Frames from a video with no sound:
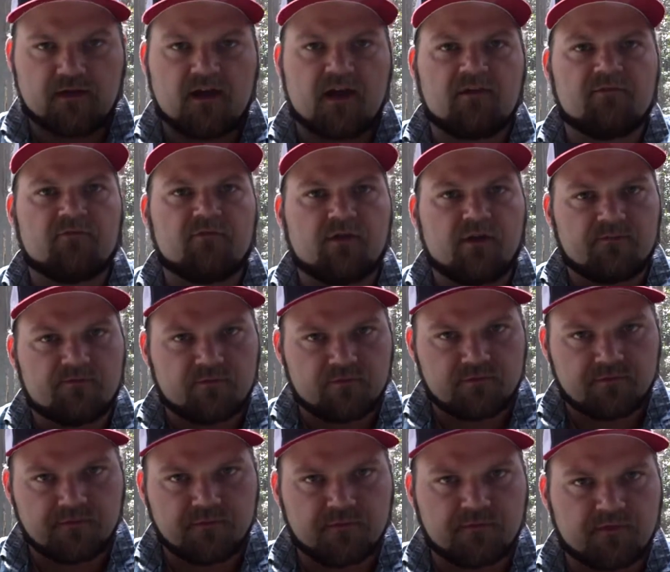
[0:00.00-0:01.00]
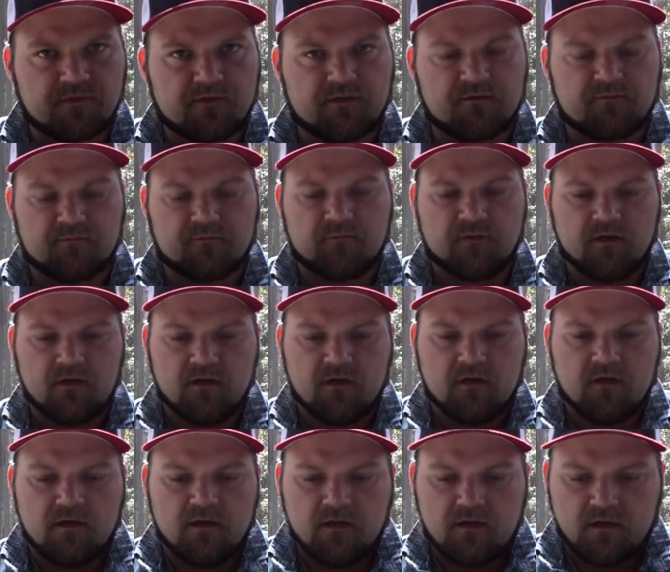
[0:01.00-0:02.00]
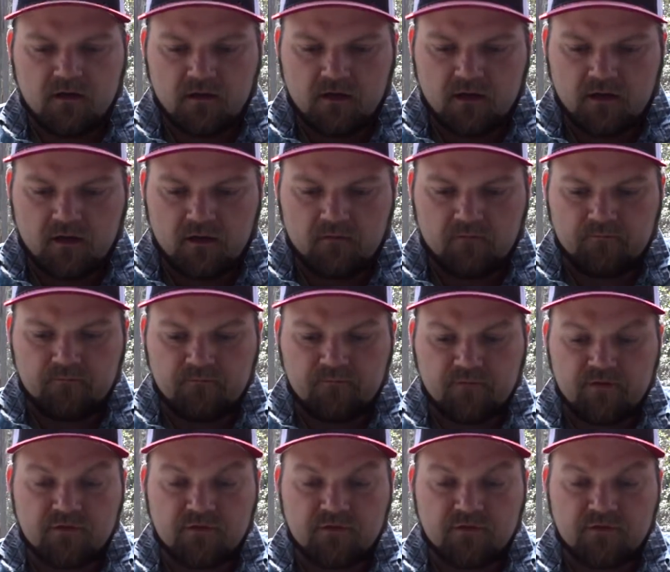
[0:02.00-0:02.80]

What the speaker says: have grapefruit juice in them.